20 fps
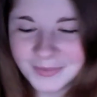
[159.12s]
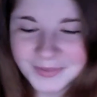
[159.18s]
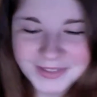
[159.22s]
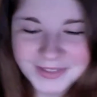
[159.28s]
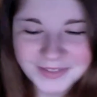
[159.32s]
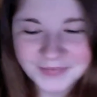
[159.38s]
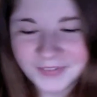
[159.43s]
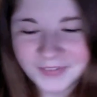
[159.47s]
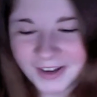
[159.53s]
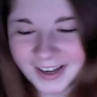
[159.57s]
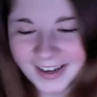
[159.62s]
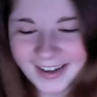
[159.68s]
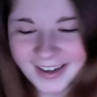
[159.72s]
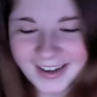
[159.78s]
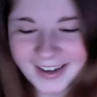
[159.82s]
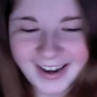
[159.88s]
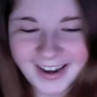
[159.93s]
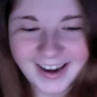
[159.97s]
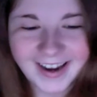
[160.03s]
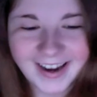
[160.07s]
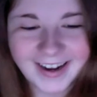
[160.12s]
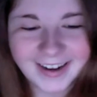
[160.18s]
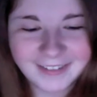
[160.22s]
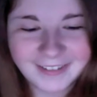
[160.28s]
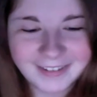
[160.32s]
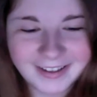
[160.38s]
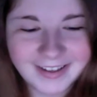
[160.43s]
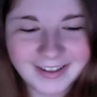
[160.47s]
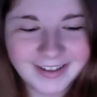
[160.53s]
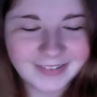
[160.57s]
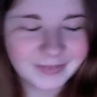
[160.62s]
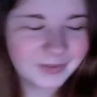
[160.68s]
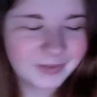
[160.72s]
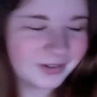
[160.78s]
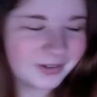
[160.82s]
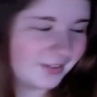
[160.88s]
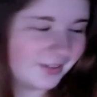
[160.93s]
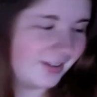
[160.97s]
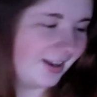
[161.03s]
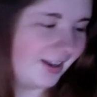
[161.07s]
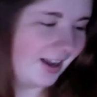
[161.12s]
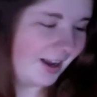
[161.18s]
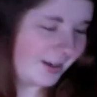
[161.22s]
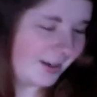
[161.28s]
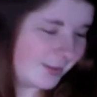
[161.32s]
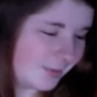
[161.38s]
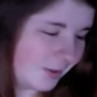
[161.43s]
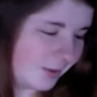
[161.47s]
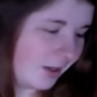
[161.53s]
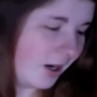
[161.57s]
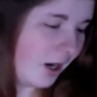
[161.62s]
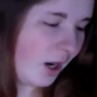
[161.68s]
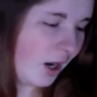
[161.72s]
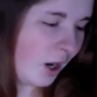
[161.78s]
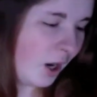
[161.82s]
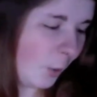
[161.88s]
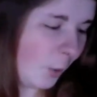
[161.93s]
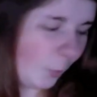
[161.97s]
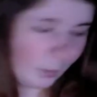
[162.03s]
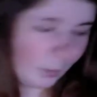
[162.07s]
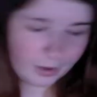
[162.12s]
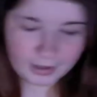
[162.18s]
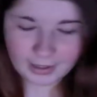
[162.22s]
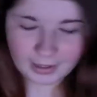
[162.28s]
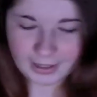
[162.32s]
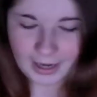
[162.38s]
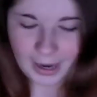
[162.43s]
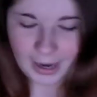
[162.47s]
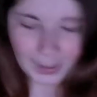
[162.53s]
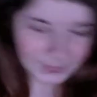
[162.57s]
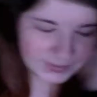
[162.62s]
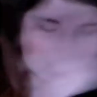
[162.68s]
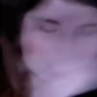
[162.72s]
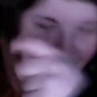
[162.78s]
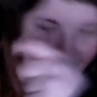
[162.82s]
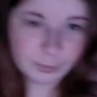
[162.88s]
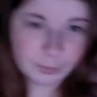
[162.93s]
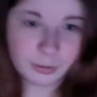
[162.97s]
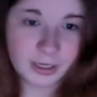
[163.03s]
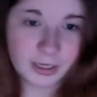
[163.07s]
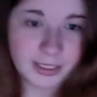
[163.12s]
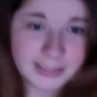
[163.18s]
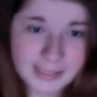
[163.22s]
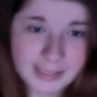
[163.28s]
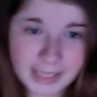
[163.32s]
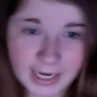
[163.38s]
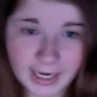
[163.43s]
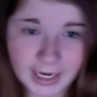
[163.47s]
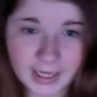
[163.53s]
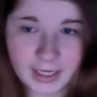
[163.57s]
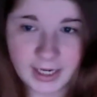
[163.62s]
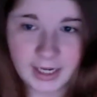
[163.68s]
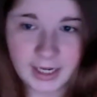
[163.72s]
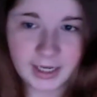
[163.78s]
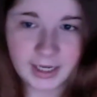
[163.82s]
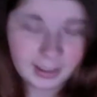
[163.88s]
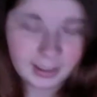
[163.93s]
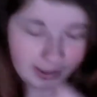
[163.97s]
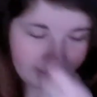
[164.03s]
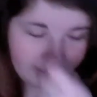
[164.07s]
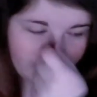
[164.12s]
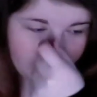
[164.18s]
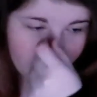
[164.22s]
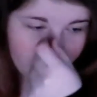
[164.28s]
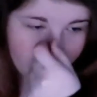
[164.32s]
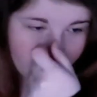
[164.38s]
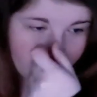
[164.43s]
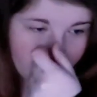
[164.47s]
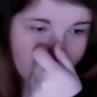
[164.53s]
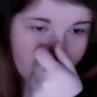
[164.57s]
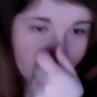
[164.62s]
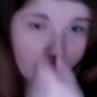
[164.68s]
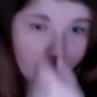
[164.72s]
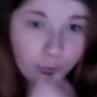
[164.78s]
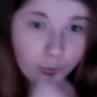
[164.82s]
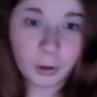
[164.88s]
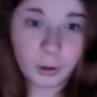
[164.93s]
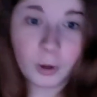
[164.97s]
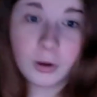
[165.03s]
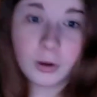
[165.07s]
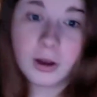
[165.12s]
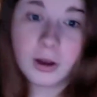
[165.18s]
fun, and I really liked when all the guys were working out and spray tanning and, you know, bro